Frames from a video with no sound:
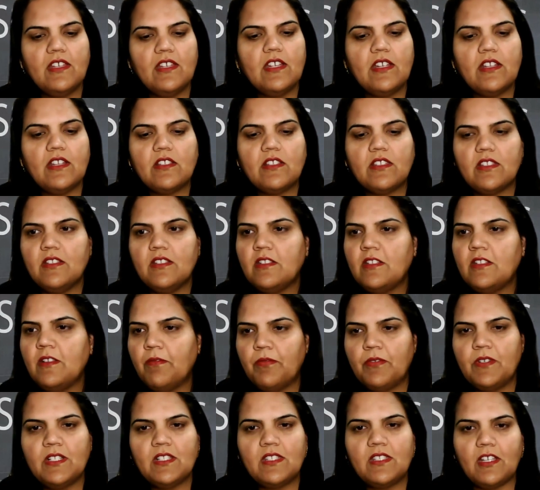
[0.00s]
It's
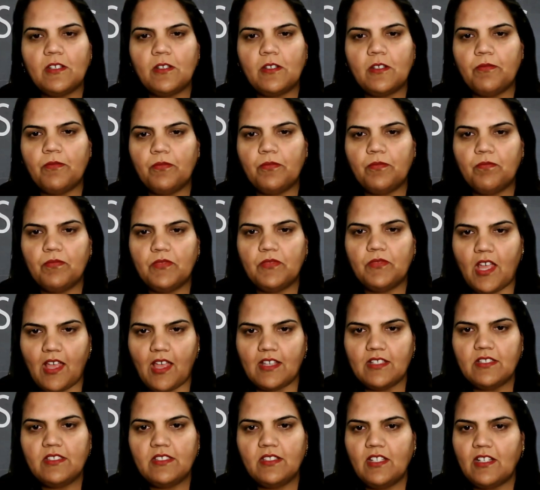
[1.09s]
different set of
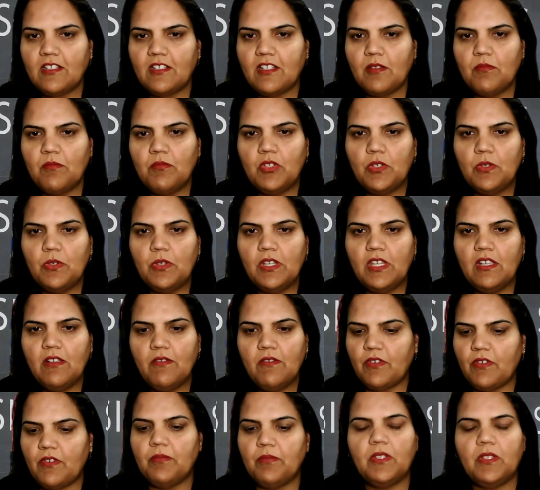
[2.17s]
tasks that I'm doing
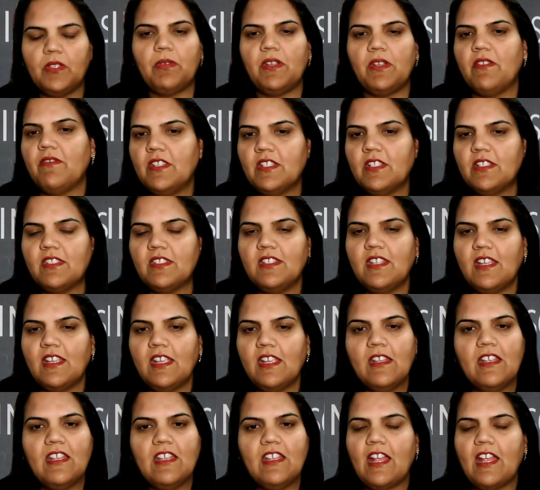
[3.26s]
from the previous
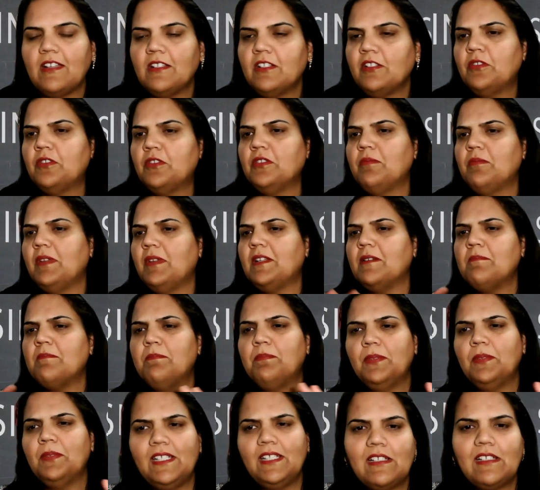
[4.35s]
day, and it could be
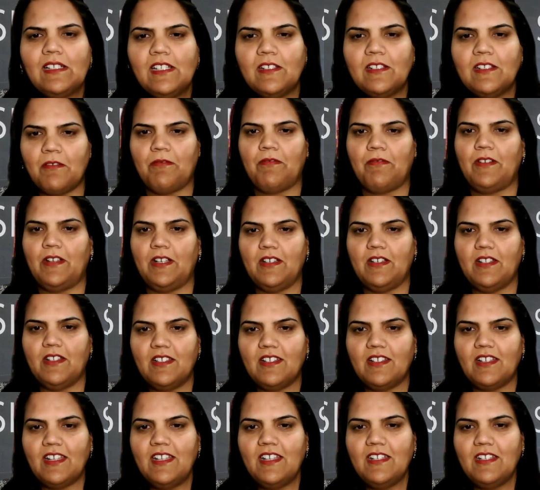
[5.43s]
completely different,
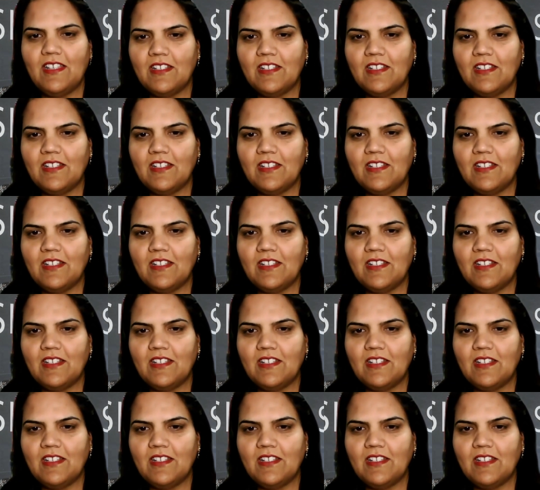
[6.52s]
right?